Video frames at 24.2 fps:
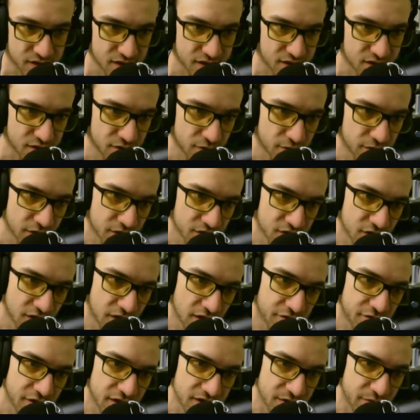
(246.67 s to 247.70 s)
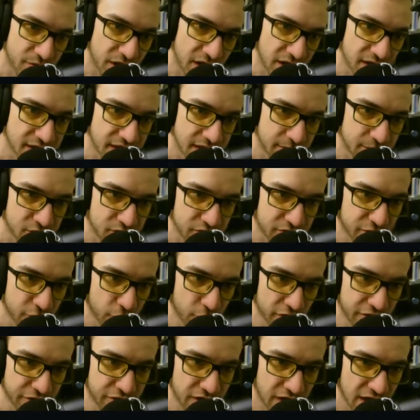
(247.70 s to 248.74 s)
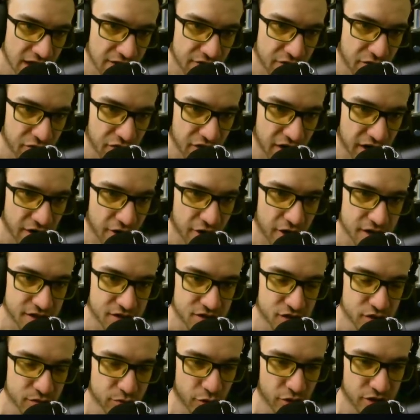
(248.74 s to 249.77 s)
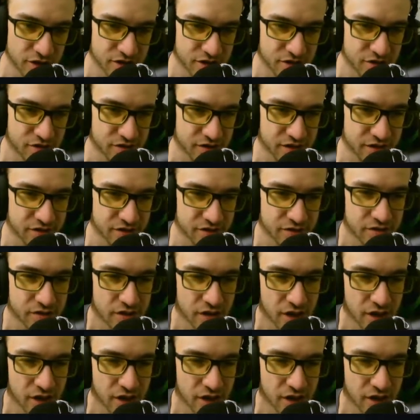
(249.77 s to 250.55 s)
So we're going to start off as a body damage of 45, a fire rate of 2.22,